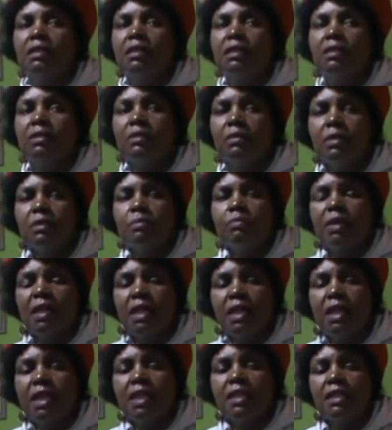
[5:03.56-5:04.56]
Those
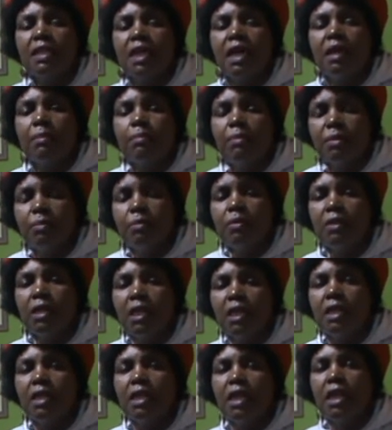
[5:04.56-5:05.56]
beggars are people
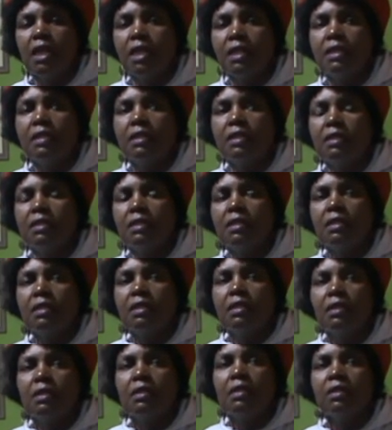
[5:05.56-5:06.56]
like us.
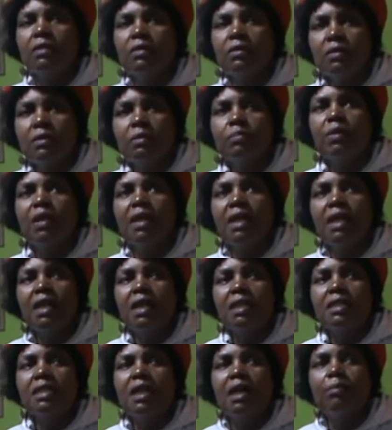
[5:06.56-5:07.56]
Those
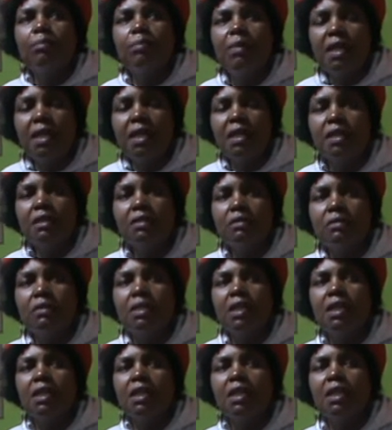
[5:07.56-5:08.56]
beggars are begging so
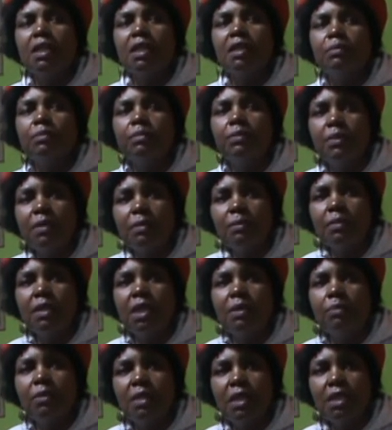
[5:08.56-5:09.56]
that they can put, uh,
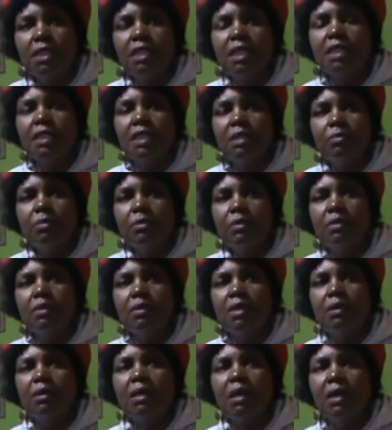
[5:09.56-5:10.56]
place a table, a,
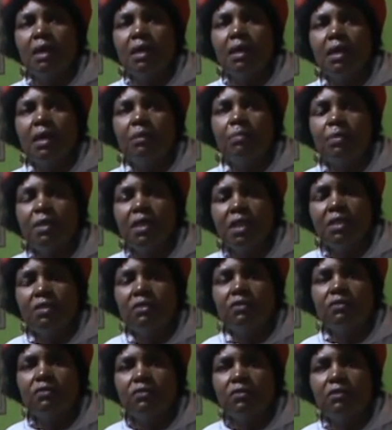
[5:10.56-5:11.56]
a, a plate
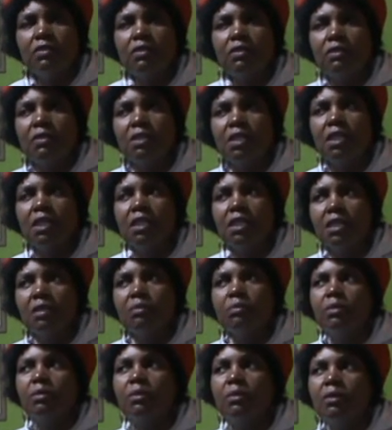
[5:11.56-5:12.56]
of food on their
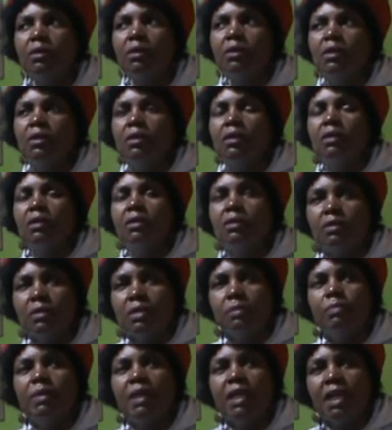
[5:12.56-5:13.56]
table. Those
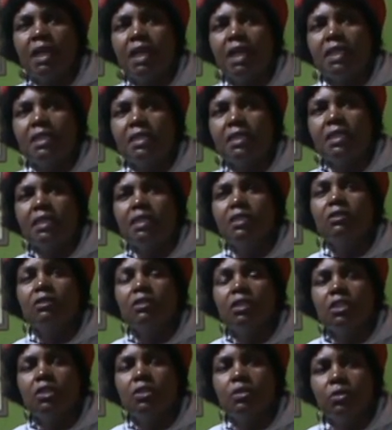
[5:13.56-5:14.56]
beggars did
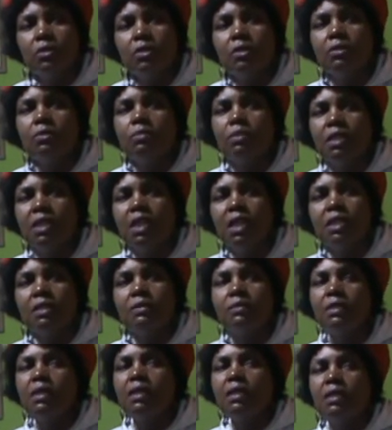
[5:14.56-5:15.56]
not choose to be that
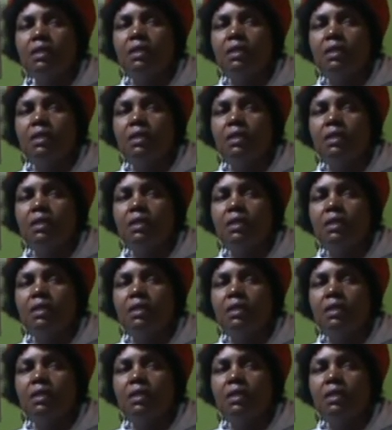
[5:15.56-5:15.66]
way.